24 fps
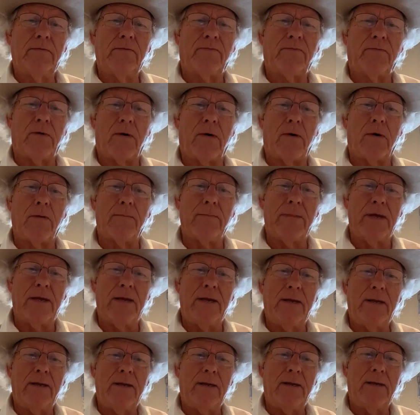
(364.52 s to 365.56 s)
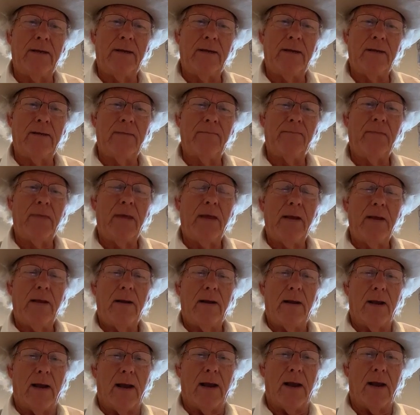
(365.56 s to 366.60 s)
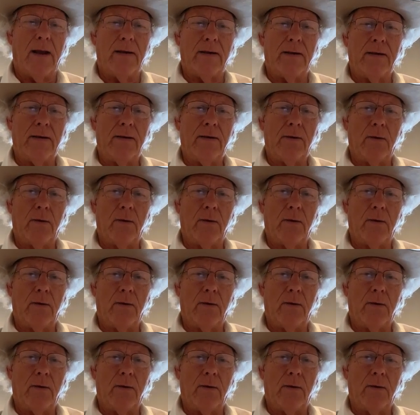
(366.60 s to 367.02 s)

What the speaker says: for me, and